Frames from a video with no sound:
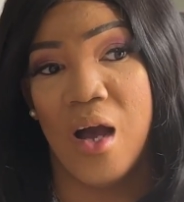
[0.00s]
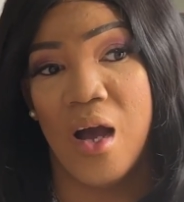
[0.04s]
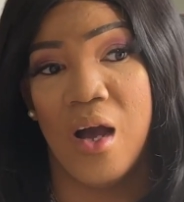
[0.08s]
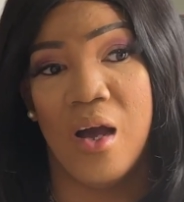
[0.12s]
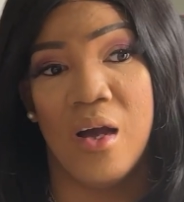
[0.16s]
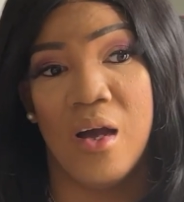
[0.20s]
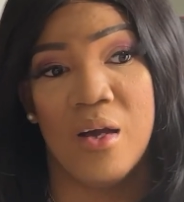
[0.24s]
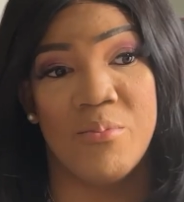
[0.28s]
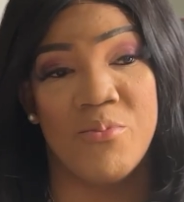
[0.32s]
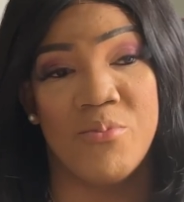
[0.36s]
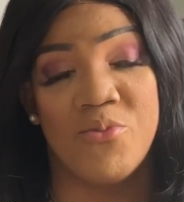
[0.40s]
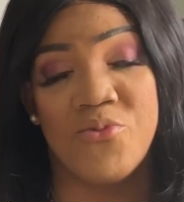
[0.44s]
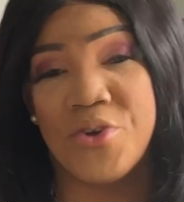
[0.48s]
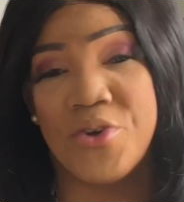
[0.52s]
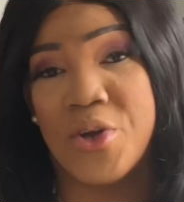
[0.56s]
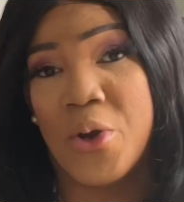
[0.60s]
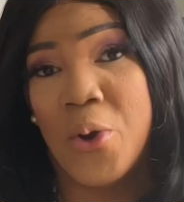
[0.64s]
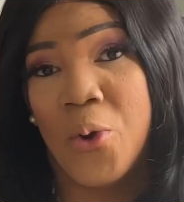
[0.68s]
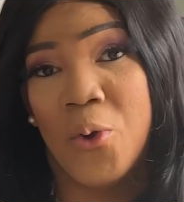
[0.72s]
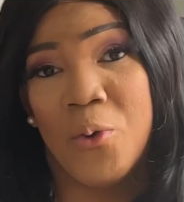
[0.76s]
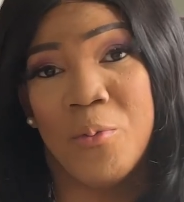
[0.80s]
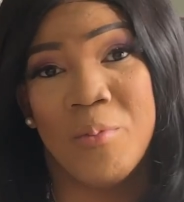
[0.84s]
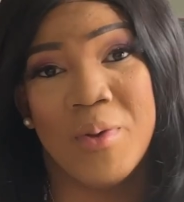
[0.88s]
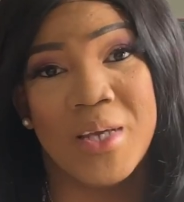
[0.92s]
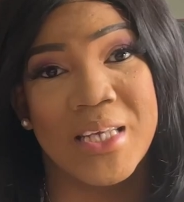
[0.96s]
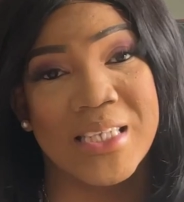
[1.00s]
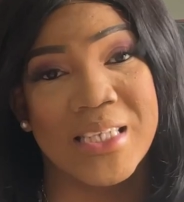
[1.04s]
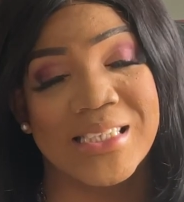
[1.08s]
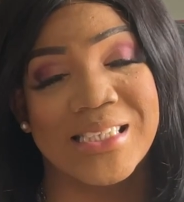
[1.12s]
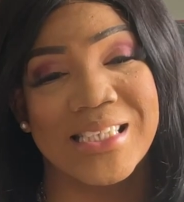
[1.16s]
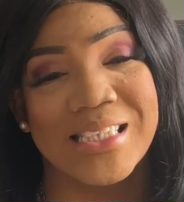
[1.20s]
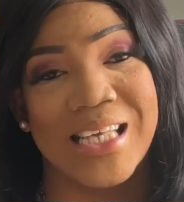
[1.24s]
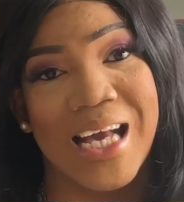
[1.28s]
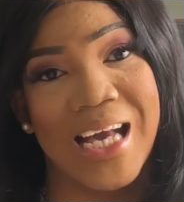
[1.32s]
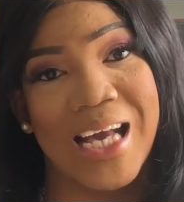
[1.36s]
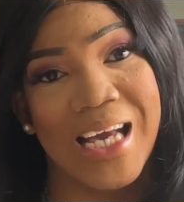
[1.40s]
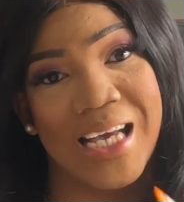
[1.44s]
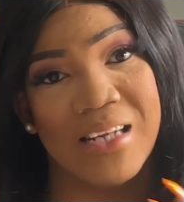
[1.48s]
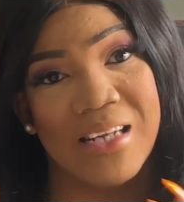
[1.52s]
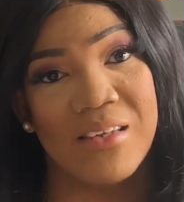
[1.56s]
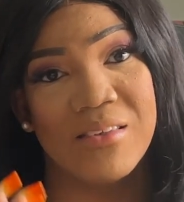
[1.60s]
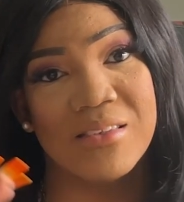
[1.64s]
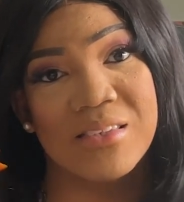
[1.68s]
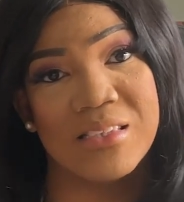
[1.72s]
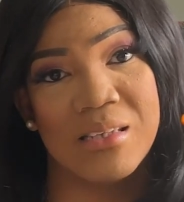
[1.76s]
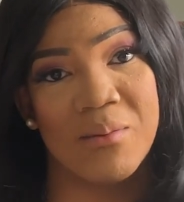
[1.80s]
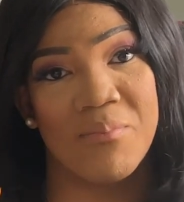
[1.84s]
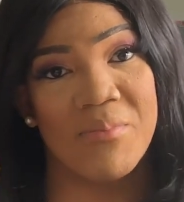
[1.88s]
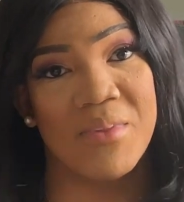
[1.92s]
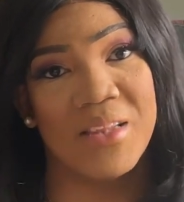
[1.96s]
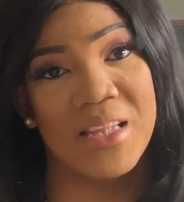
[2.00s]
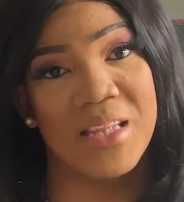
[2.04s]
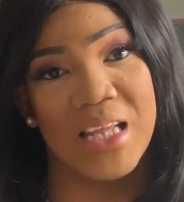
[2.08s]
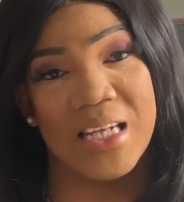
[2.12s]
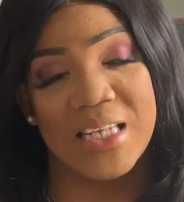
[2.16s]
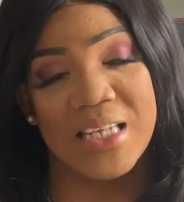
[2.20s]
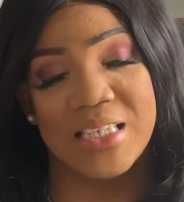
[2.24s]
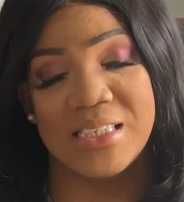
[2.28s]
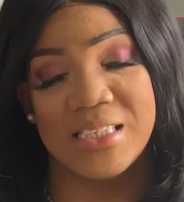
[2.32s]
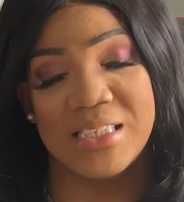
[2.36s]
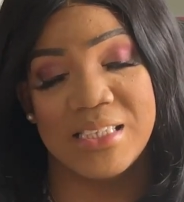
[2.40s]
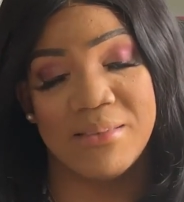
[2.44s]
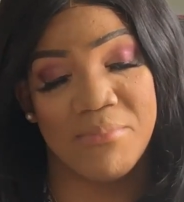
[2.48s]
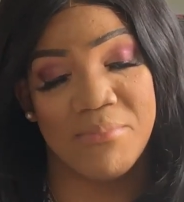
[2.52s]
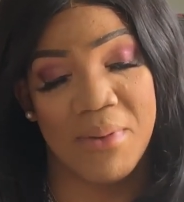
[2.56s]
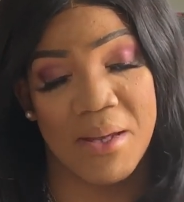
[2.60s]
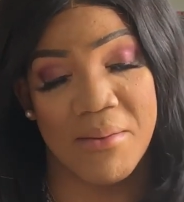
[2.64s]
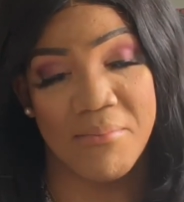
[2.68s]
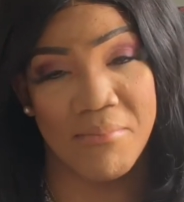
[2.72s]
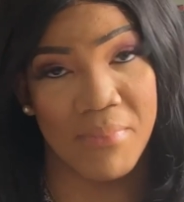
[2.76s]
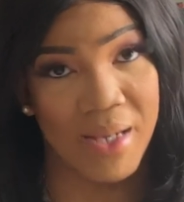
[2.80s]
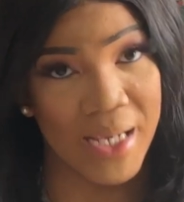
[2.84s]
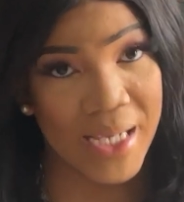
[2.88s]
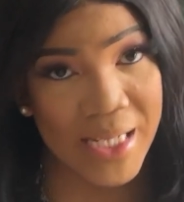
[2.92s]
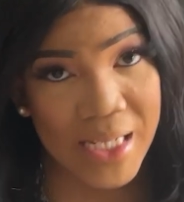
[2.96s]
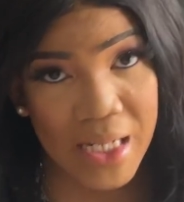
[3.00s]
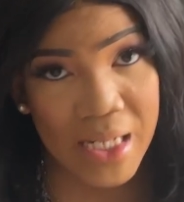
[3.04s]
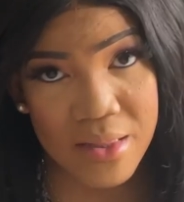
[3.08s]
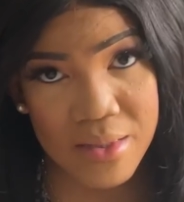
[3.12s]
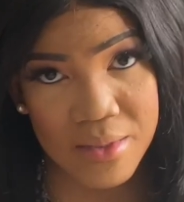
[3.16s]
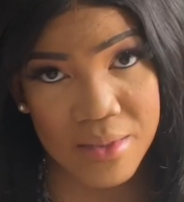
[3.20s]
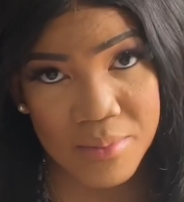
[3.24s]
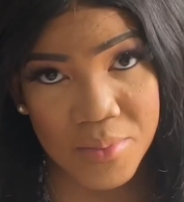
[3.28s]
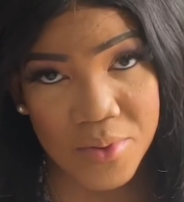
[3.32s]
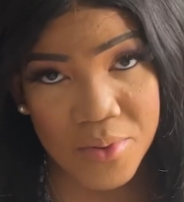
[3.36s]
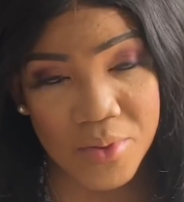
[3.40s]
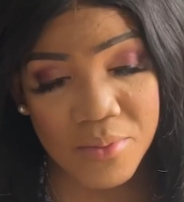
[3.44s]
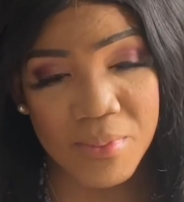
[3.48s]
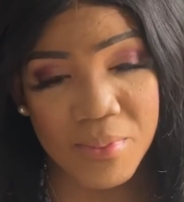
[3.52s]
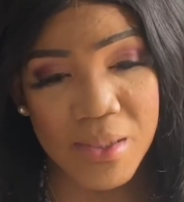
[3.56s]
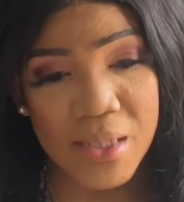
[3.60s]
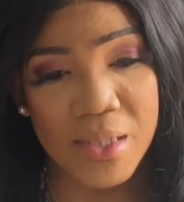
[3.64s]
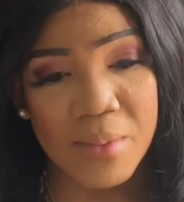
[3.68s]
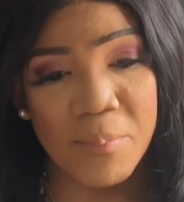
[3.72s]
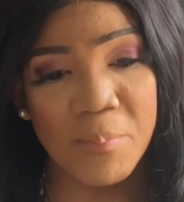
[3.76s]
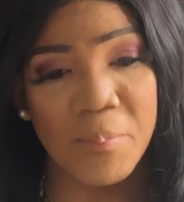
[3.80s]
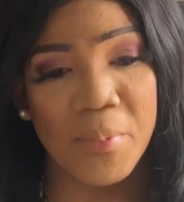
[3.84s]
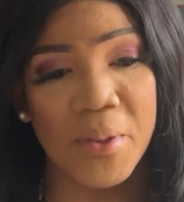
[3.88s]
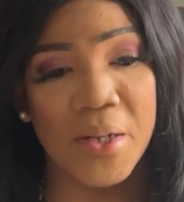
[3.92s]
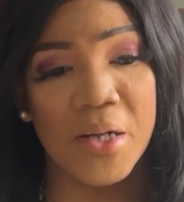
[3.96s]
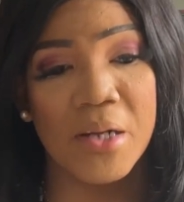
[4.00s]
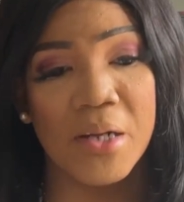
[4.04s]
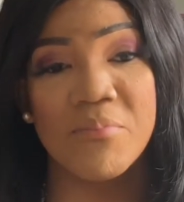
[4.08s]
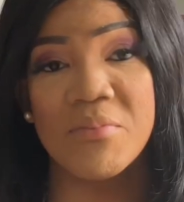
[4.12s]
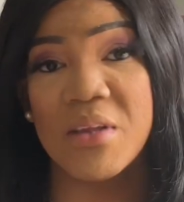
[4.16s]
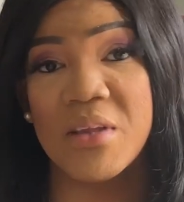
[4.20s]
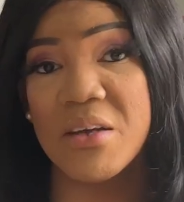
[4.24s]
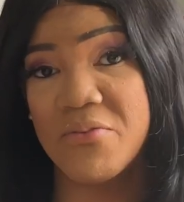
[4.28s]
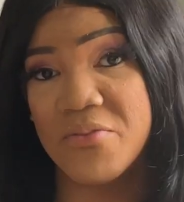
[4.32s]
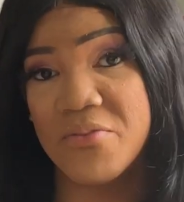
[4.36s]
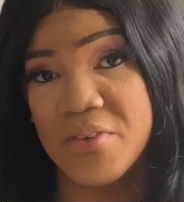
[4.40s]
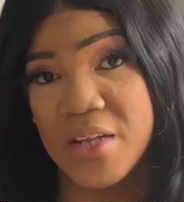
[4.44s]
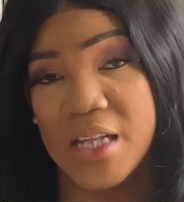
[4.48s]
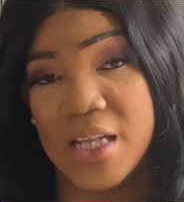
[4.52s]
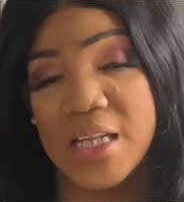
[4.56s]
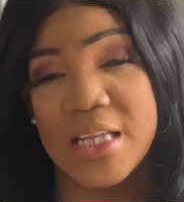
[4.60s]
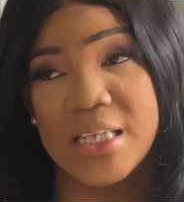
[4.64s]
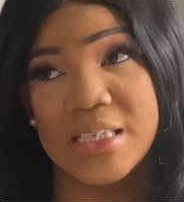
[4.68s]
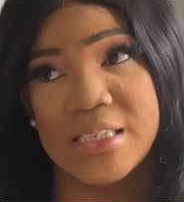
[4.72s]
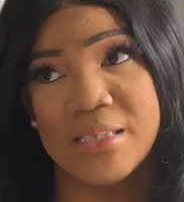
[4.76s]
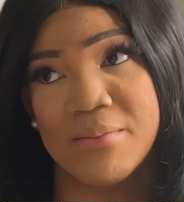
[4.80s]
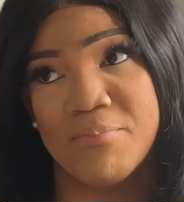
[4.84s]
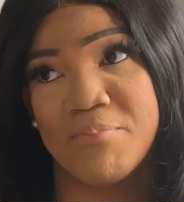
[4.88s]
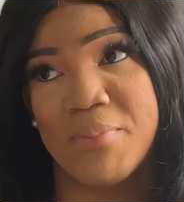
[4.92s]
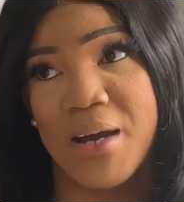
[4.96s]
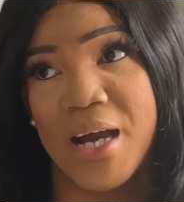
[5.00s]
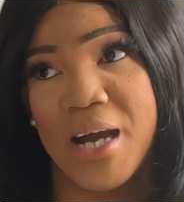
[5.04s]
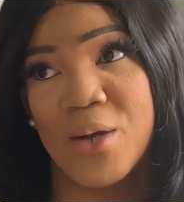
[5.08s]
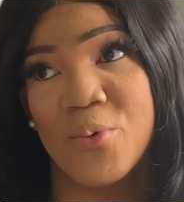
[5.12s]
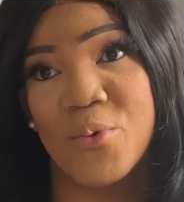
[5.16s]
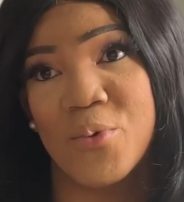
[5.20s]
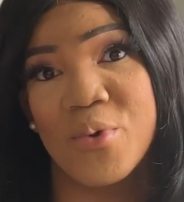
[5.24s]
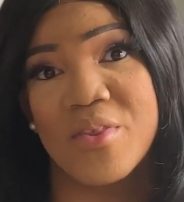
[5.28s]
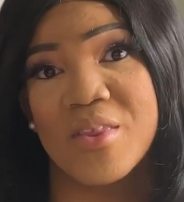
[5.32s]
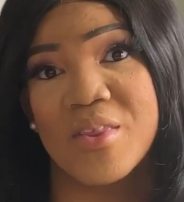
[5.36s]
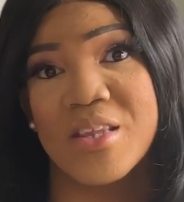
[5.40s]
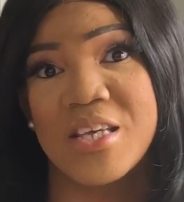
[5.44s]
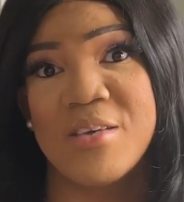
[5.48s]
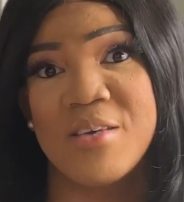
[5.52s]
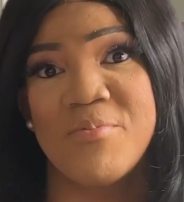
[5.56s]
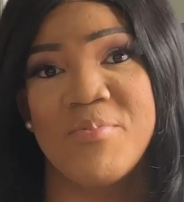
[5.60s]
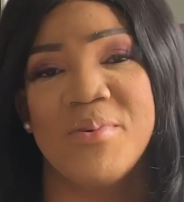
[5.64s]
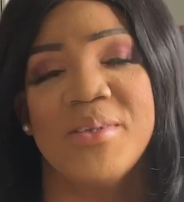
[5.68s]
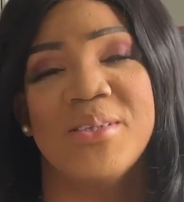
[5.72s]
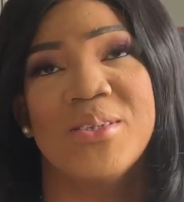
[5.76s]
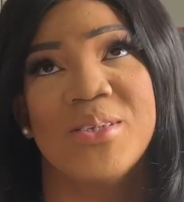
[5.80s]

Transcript: rehoming is kind of something that is in my mind at the moment, but definitely it's a bag worth keeping.